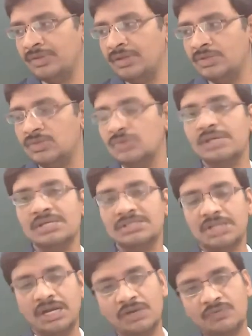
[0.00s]
So such
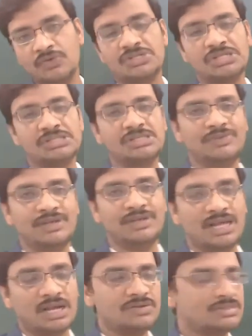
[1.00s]
kind of questions if it
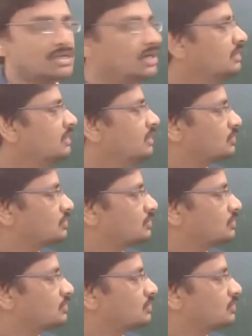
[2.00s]
arises, right?